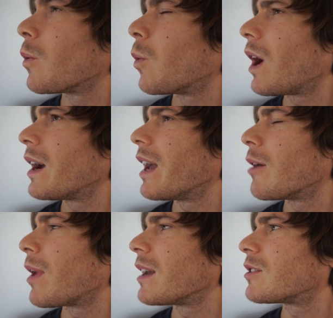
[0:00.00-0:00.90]
Why
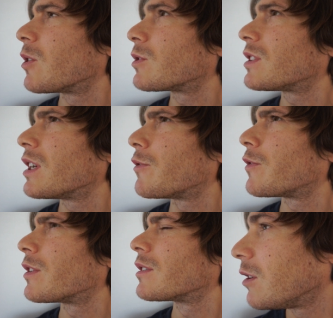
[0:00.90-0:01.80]
am I so stiff?
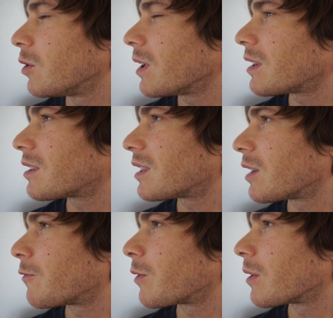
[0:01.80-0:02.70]
You get
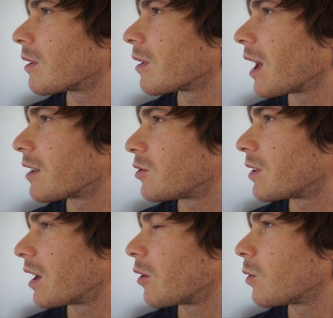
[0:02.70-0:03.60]
stiff as you
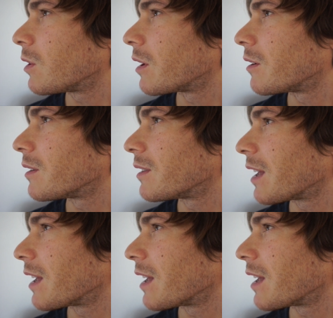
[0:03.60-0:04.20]
get older.